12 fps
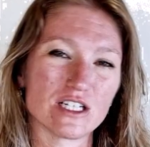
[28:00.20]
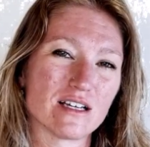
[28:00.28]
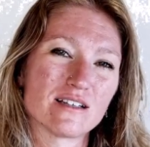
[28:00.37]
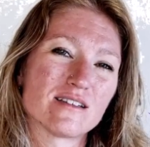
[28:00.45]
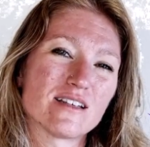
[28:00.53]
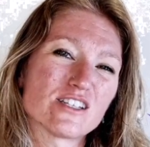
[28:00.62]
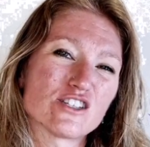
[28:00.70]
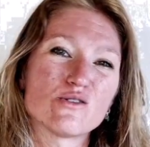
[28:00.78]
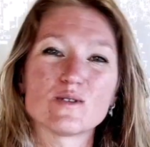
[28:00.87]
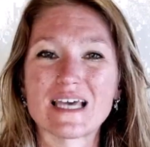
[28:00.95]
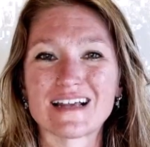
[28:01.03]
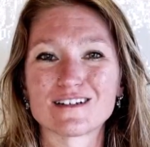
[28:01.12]
Is this too
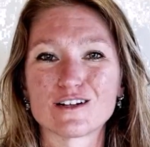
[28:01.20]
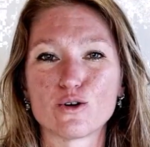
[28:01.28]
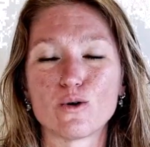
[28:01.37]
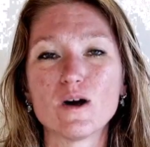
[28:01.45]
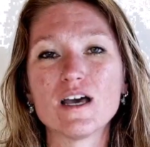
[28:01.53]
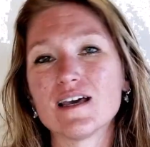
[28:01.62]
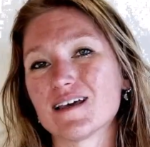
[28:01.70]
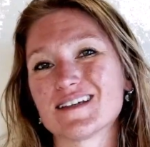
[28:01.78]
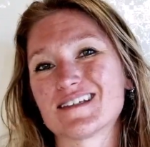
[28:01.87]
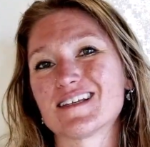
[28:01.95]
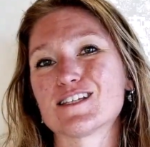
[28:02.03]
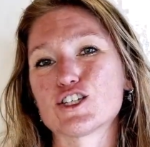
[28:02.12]
technical? Is
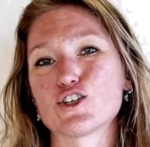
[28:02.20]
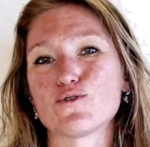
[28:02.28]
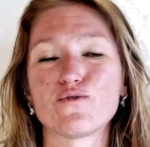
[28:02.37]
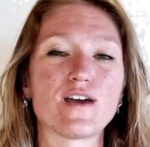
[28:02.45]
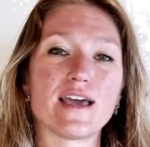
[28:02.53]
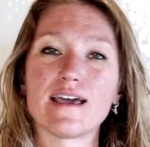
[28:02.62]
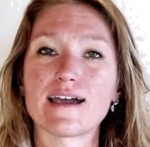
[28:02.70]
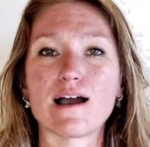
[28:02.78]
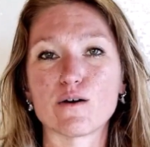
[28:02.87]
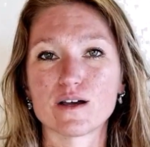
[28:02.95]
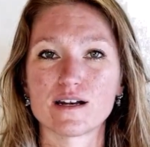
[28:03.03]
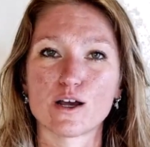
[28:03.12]
this too vague? How
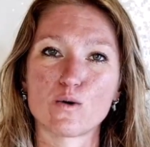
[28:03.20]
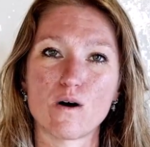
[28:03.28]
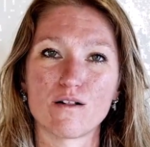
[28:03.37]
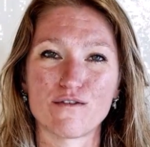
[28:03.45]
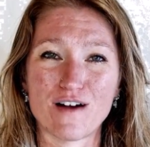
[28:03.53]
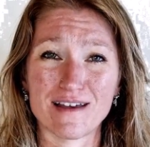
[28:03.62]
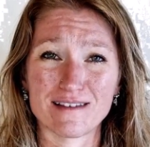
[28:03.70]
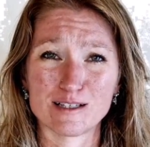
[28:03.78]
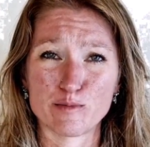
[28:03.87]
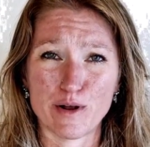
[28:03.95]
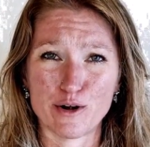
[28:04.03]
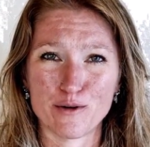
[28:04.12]
can I qualify this better?